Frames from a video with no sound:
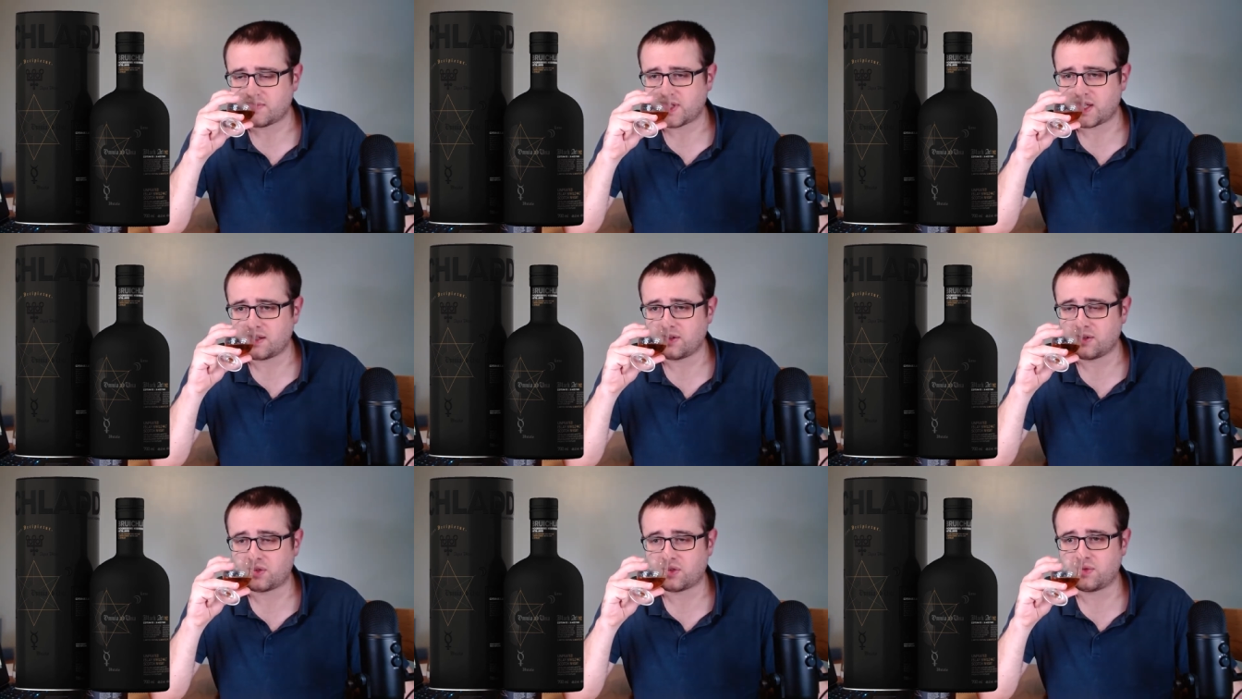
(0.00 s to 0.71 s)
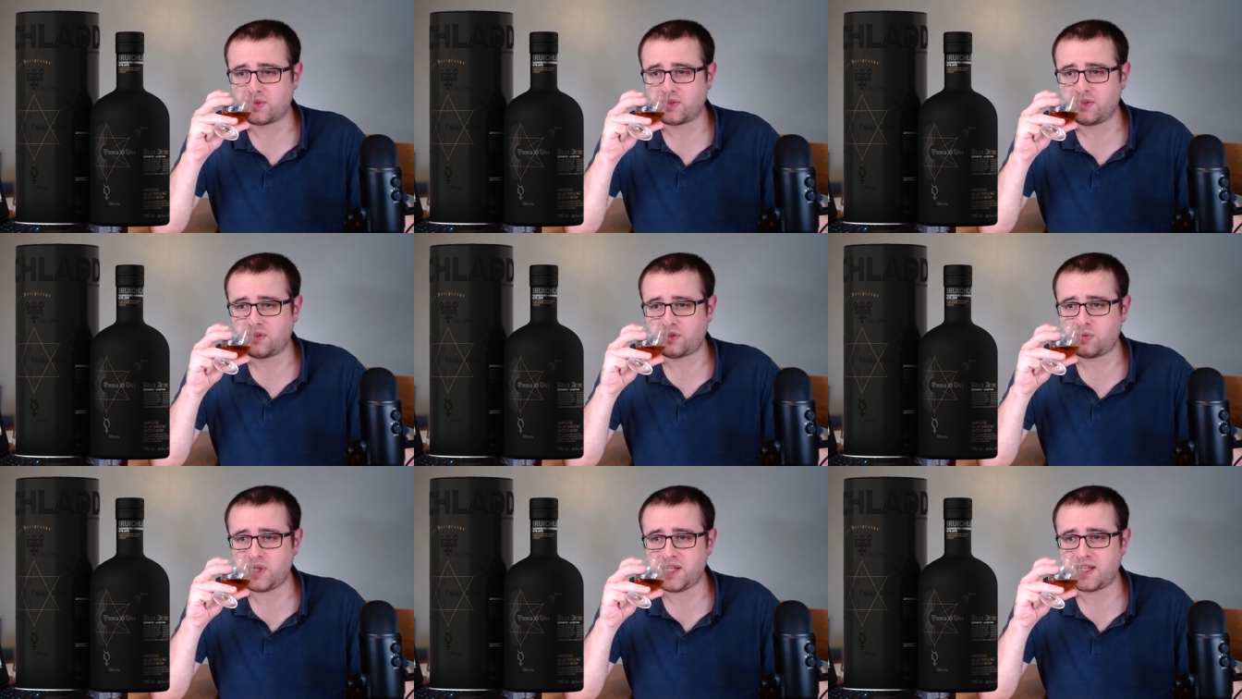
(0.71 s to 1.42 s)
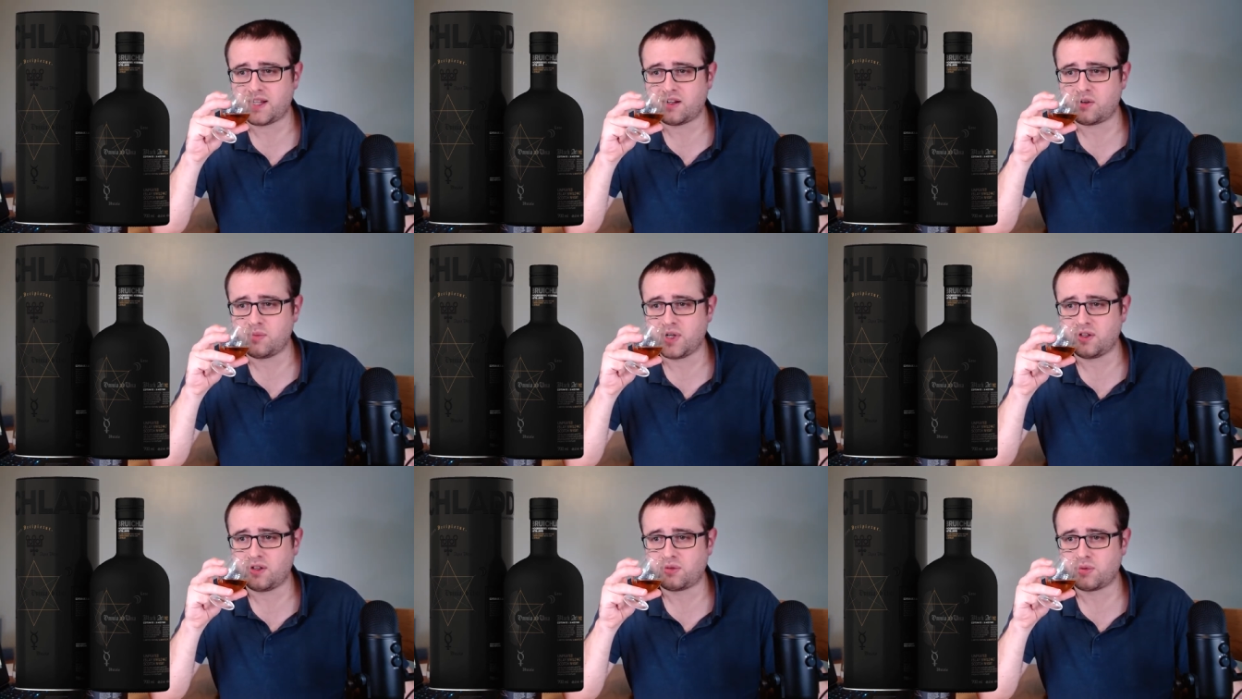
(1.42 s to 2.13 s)
Getting lots of sweet
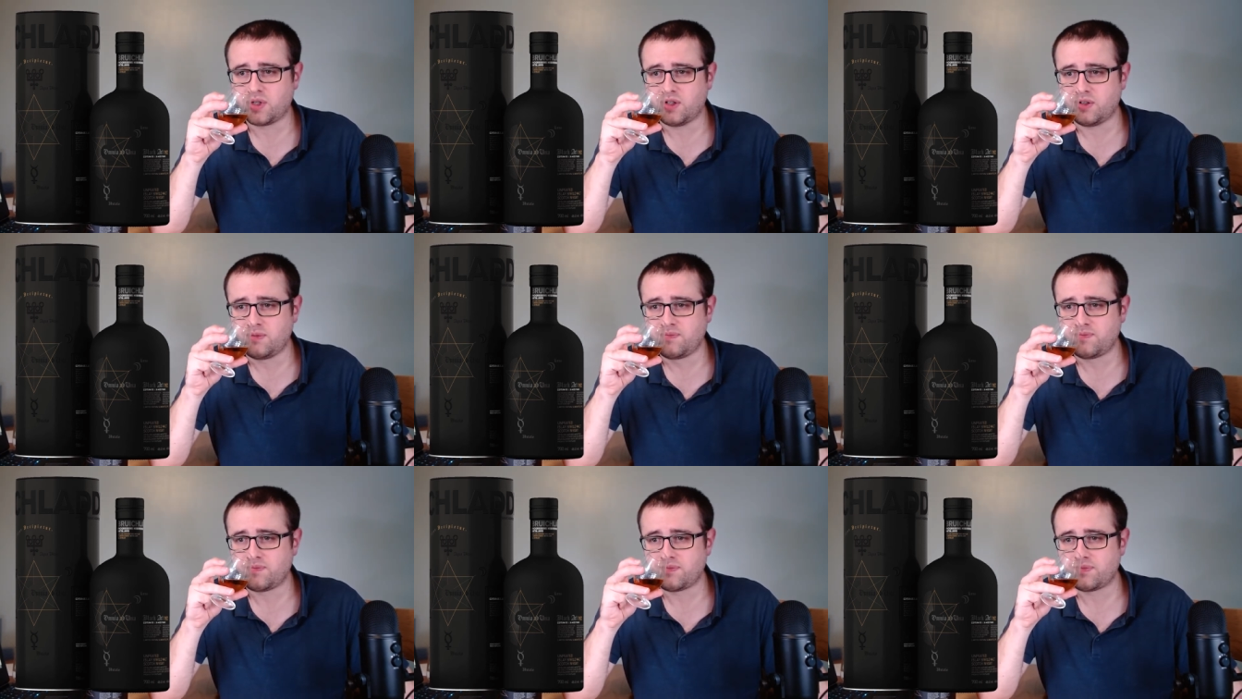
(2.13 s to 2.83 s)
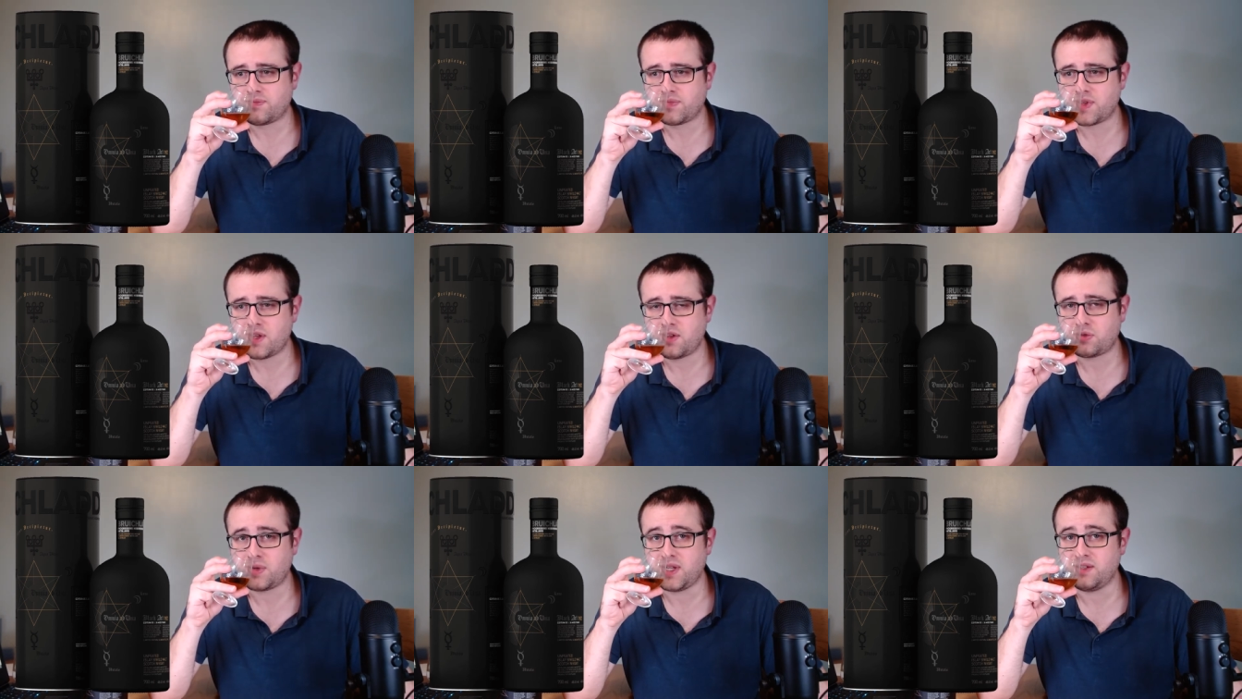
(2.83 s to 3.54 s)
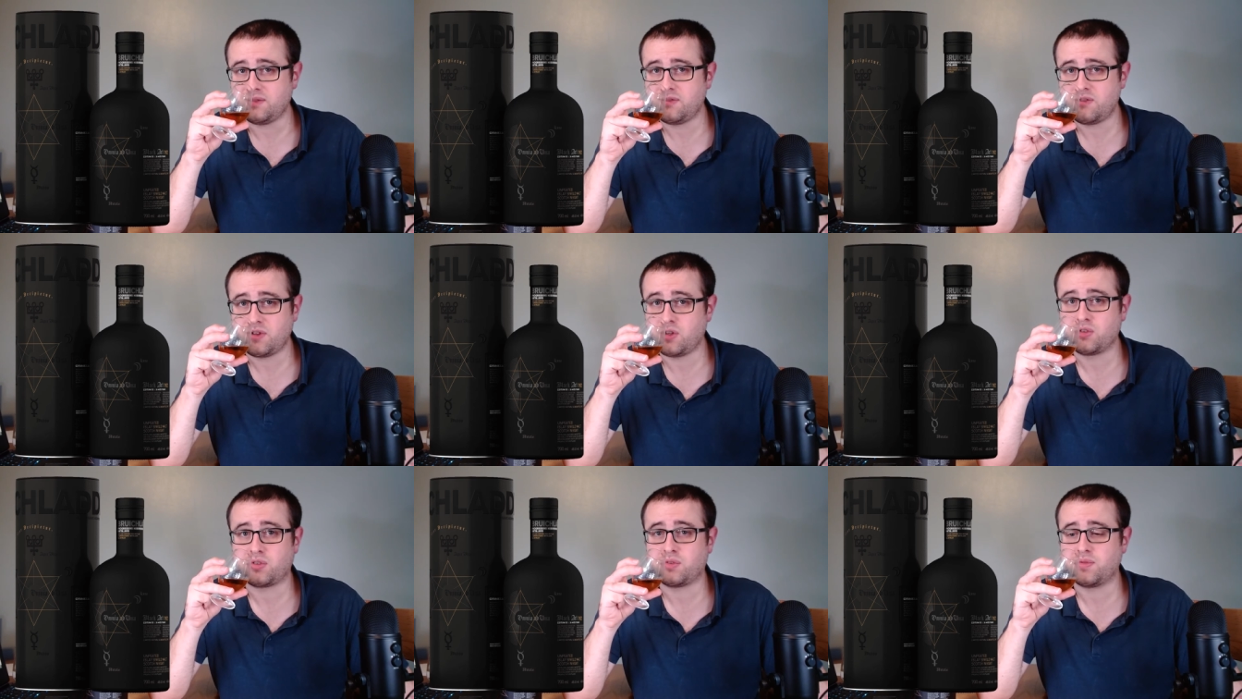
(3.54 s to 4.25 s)
caramel as well. Sweet
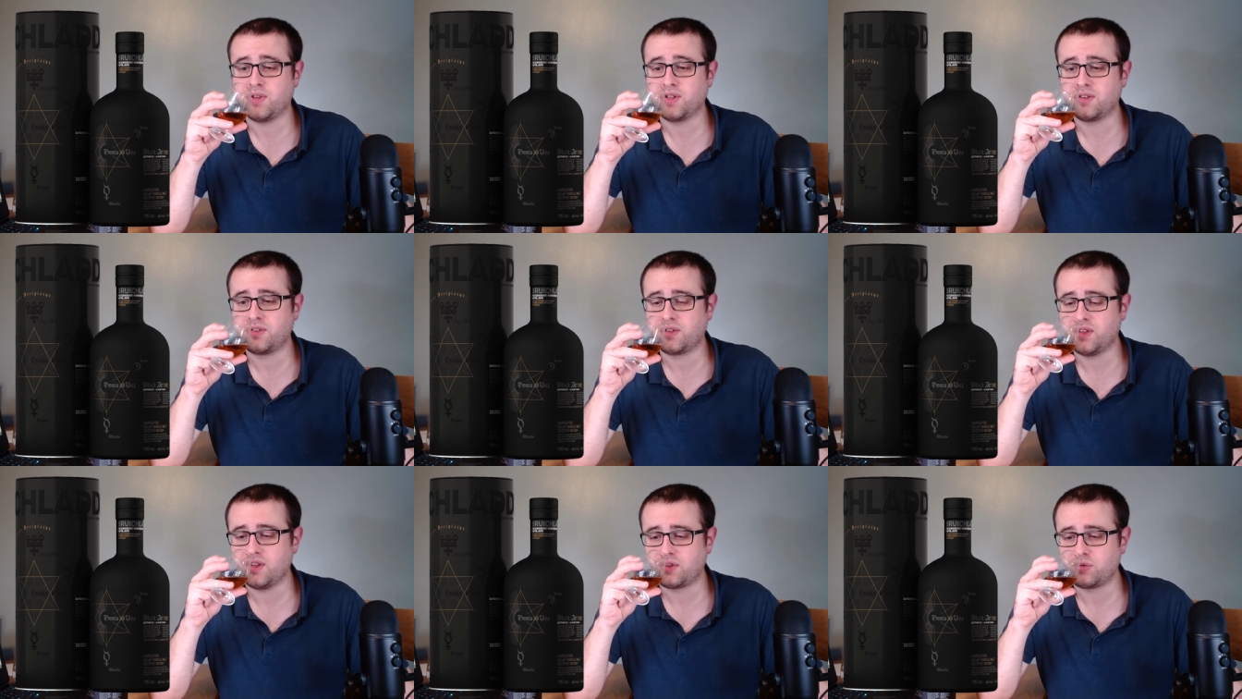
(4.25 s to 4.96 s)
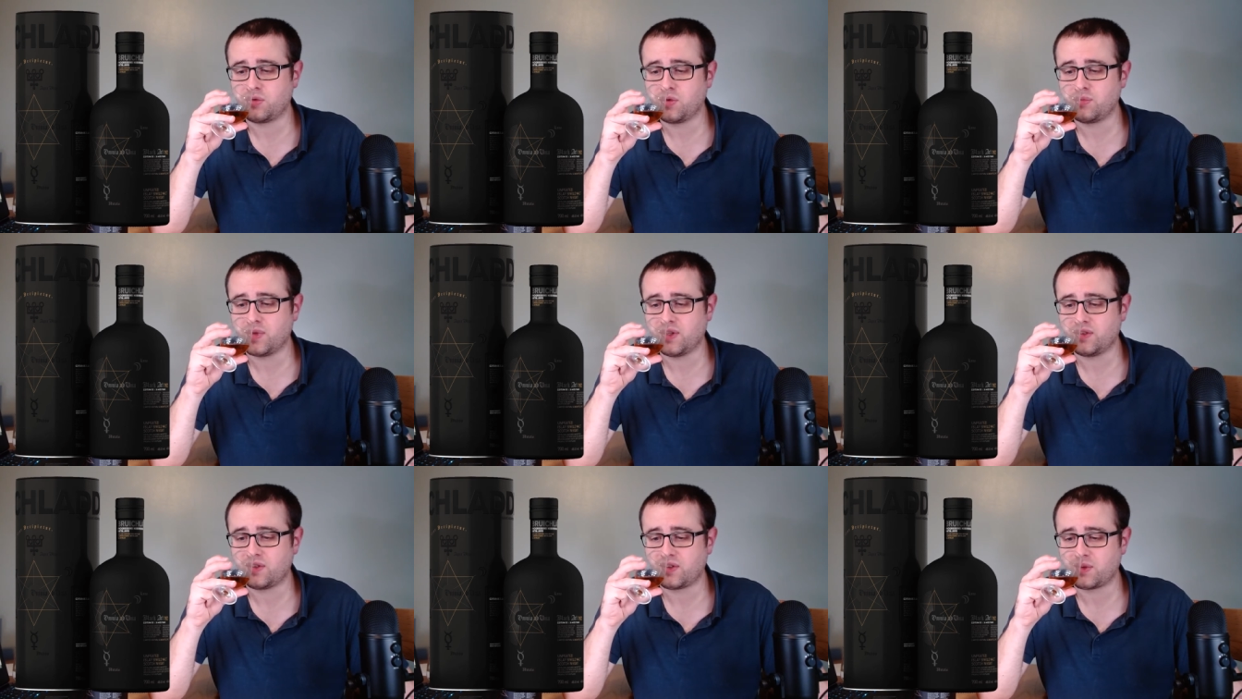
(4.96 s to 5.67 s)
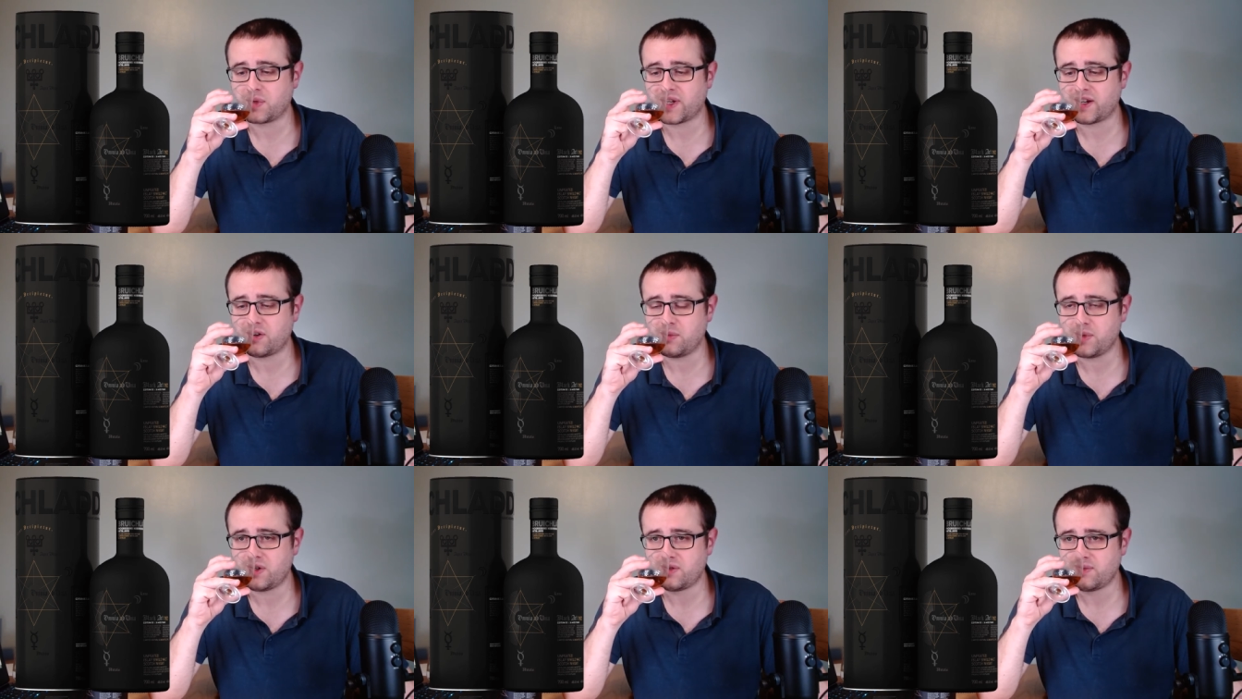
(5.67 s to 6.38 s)
lots of things in this one, but some
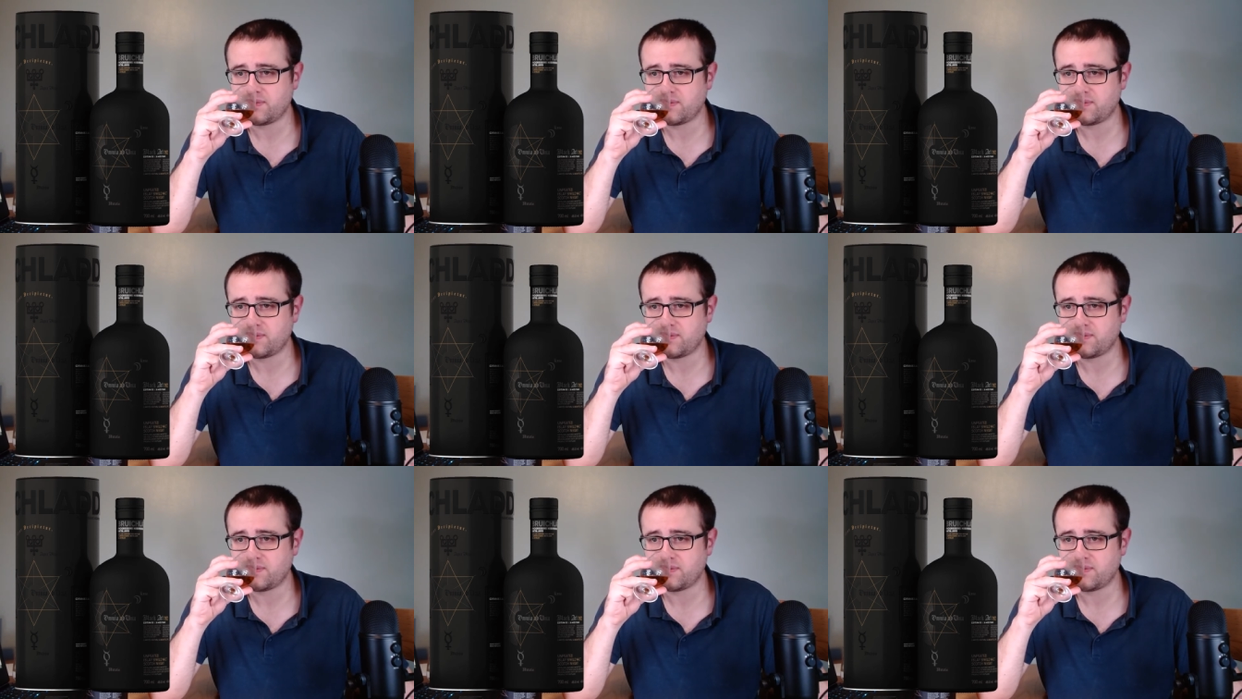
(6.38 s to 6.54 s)
caramel.